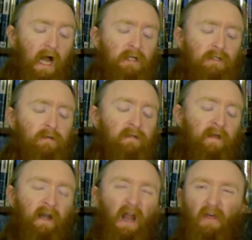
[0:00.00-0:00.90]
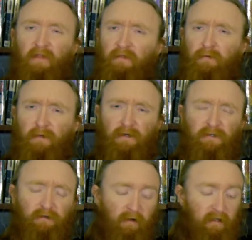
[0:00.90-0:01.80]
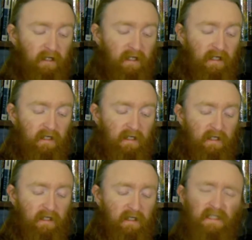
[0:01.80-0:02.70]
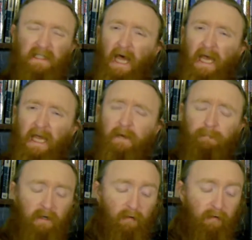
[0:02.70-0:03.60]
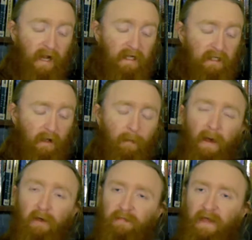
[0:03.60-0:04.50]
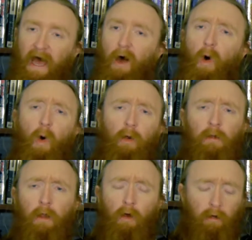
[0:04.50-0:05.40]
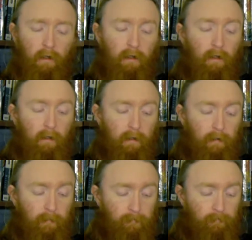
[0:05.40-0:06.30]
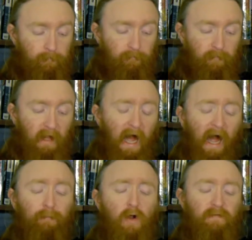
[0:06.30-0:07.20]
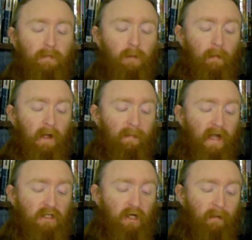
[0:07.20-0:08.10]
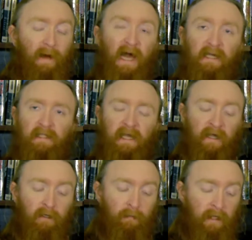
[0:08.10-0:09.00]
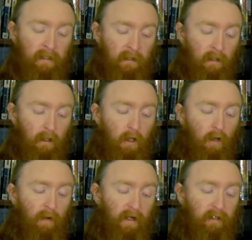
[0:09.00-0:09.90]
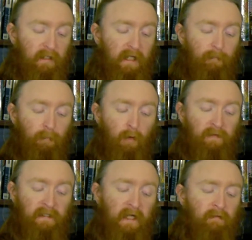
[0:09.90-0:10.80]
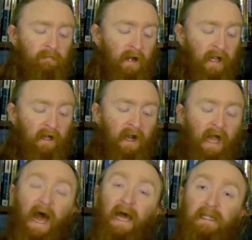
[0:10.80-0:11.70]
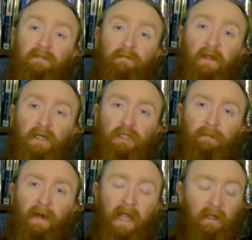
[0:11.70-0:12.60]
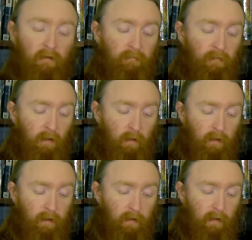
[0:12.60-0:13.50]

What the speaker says: I stood there, thunderstruck. Sly had been right about that all along. I moved and put my imaginary back to the Iron Maiden, where I could keep both the dead friar and his reflection in my angle of view.